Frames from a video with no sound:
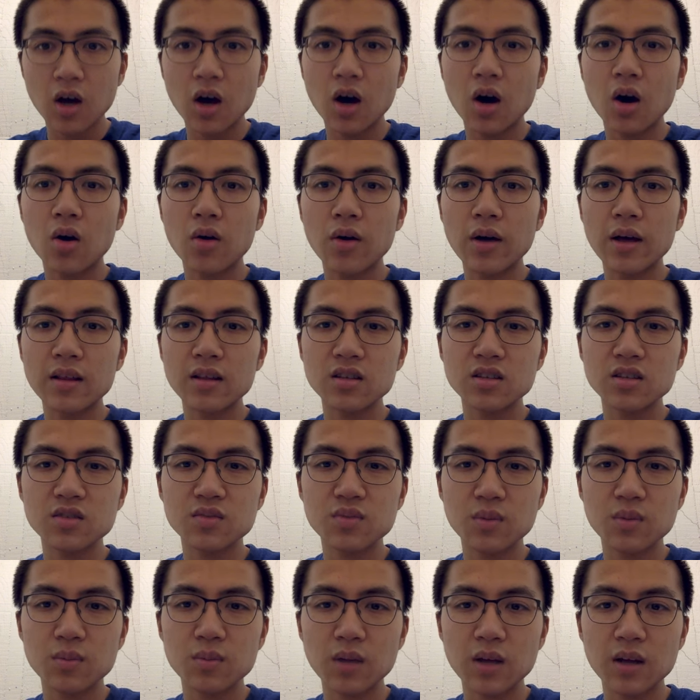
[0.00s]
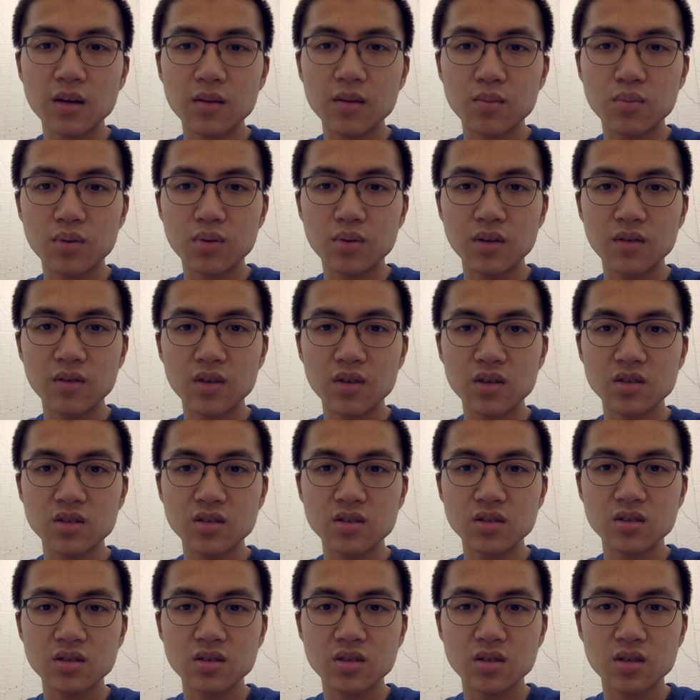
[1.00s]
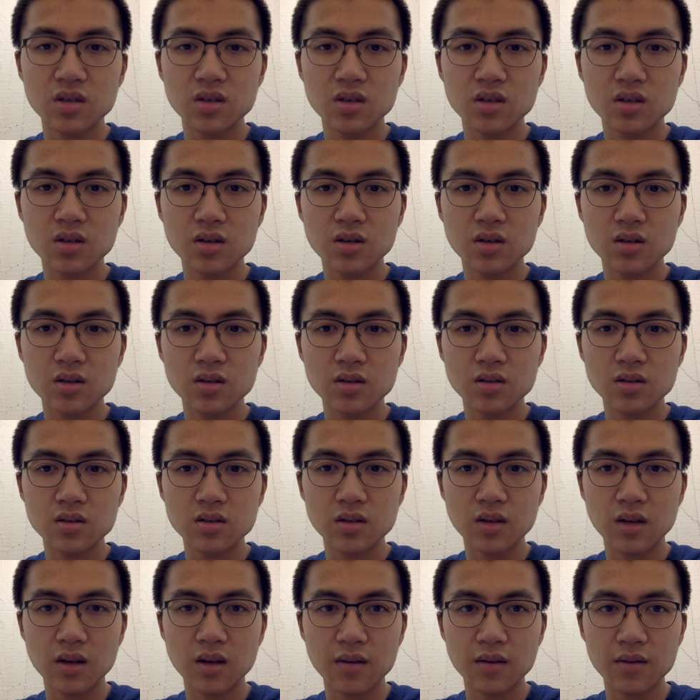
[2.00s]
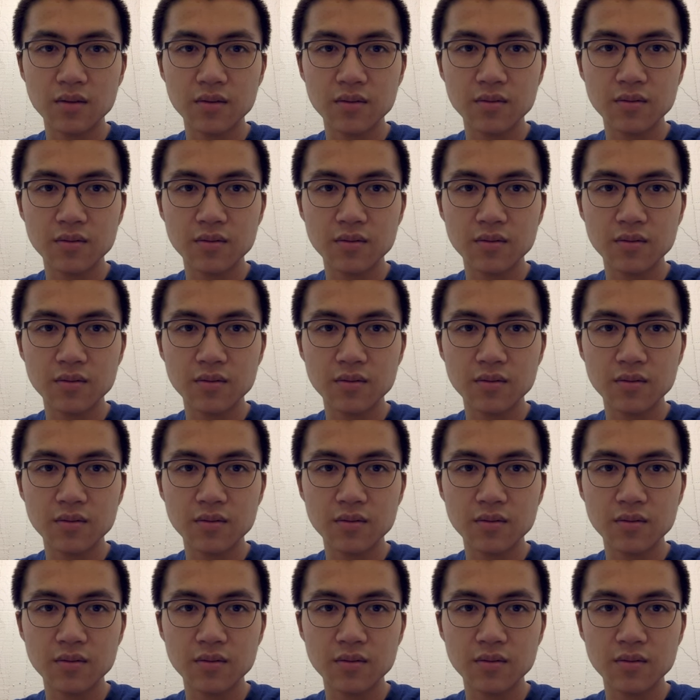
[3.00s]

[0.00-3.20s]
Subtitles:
Oh yeah, this is from like previous stuff.